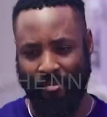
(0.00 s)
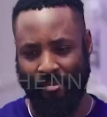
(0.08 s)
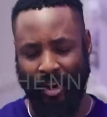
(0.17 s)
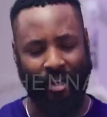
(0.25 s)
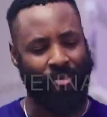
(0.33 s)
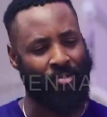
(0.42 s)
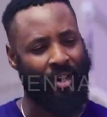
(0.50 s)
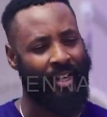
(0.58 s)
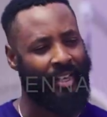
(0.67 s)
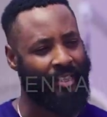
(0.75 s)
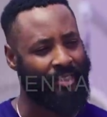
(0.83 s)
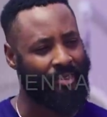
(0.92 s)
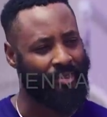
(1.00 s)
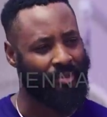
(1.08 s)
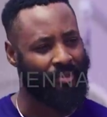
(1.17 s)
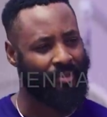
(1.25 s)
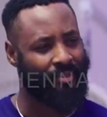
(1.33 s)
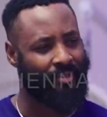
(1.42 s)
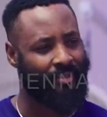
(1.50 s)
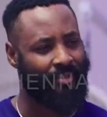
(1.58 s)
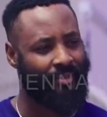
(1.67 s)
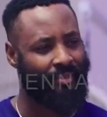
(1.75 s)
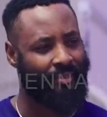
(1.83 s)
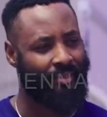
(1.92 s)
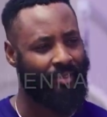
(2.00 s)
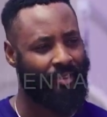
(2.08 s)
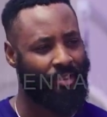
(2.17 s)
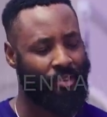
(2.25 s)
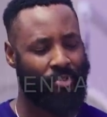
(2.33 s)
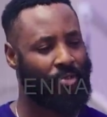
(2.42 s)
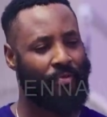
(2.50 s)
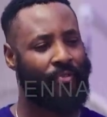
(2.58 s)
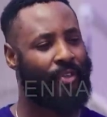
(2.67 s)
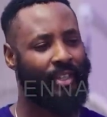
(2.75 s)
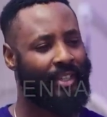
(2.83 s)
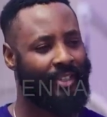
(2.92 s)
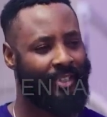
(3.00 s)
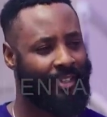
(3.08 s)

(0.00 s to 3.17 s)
Why do I hate you? You're so funny.